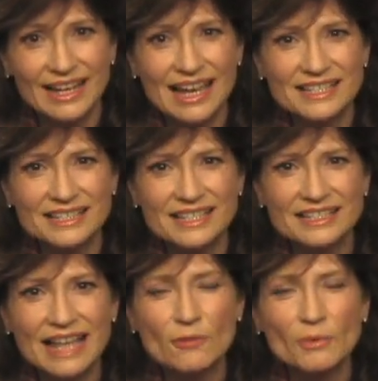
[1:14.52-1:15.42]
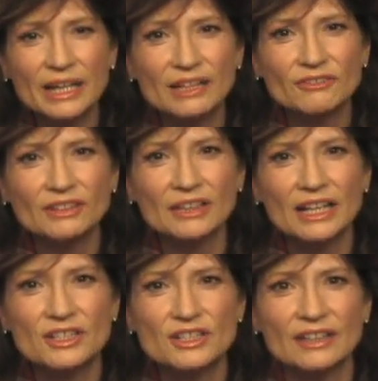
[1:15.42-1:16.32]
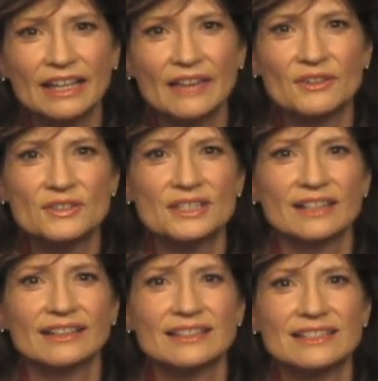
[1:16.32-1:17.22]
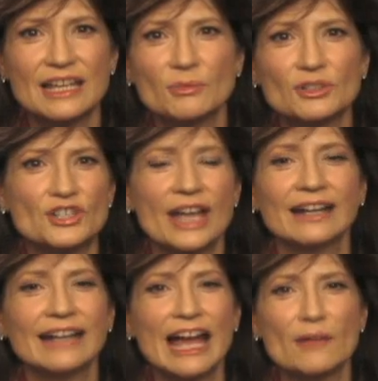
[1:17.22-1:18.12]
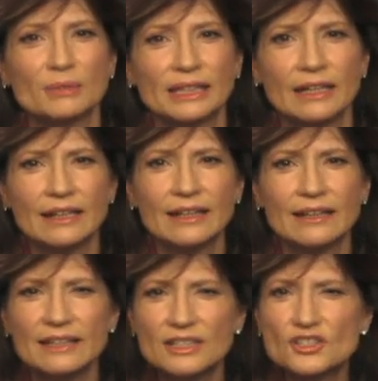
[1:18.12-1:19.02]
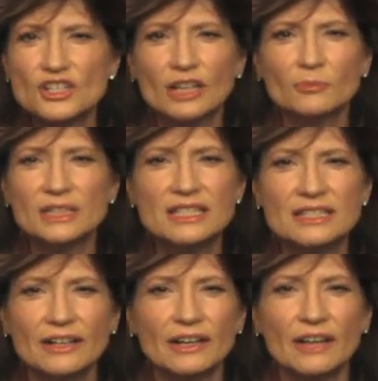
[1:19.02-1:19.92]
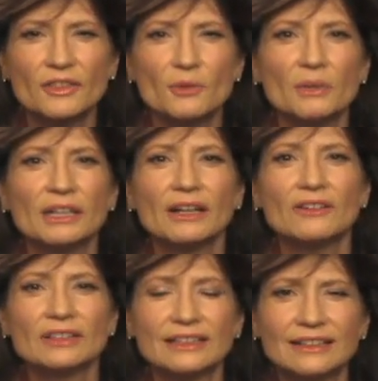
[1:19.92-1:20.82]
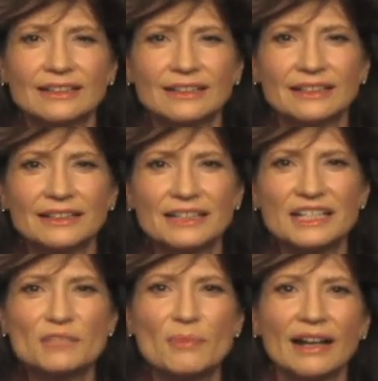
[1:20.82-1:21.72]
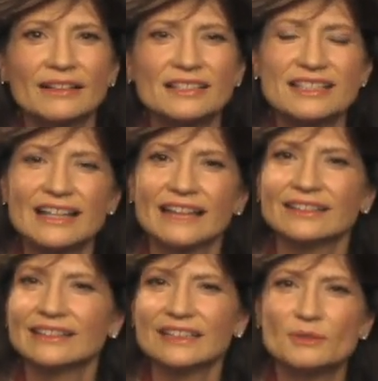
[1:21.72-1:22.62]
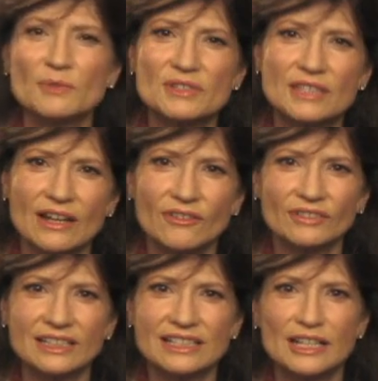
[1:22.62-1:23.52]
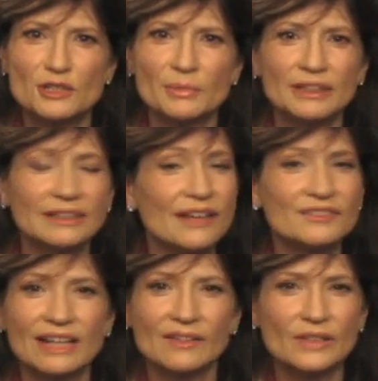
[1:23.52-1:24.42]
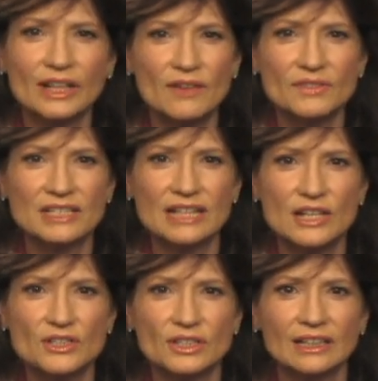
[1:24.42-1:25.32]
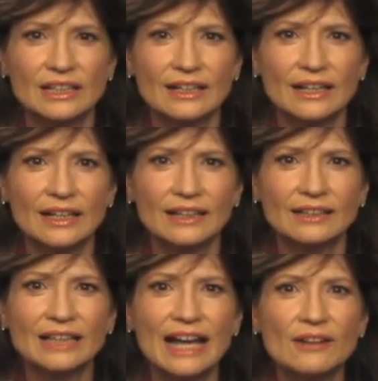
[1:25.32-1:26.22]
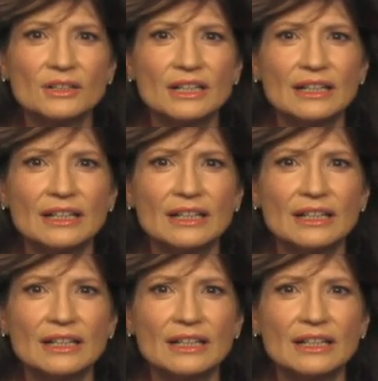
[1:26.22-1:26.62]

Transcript: As he sat waiting for lunch and the others at his table chatted happily, this gentleman stared out the window. He smiled silently to himself, content to be left out of the conversation, and allowed